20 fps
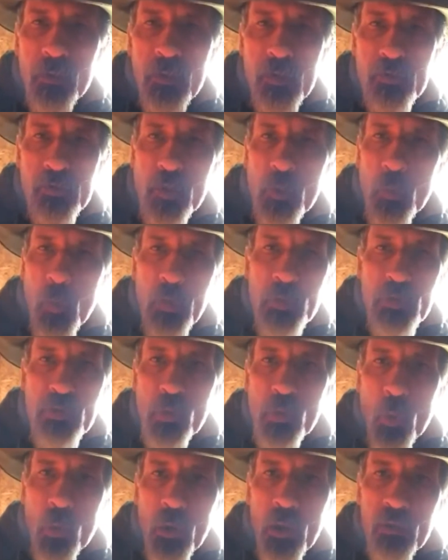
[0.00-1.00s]
This is a quick
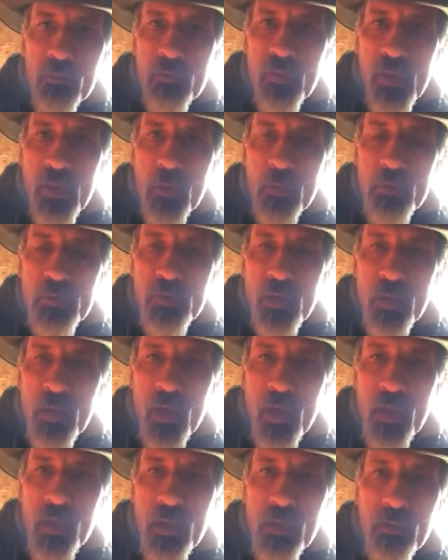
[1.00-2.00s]
short little video to
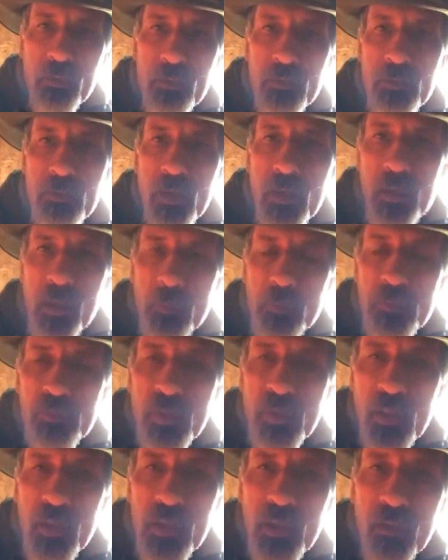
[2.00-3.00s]
say hey and tell you I'm
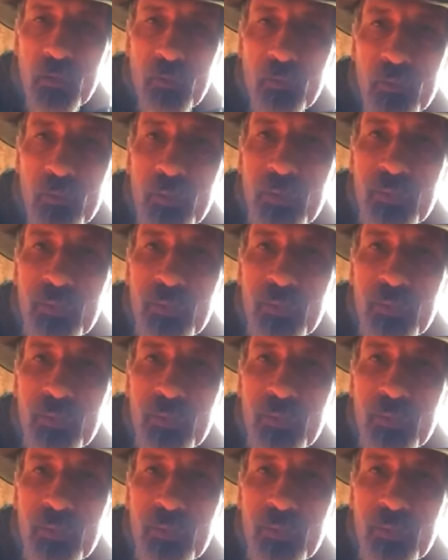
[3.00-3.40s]
still here.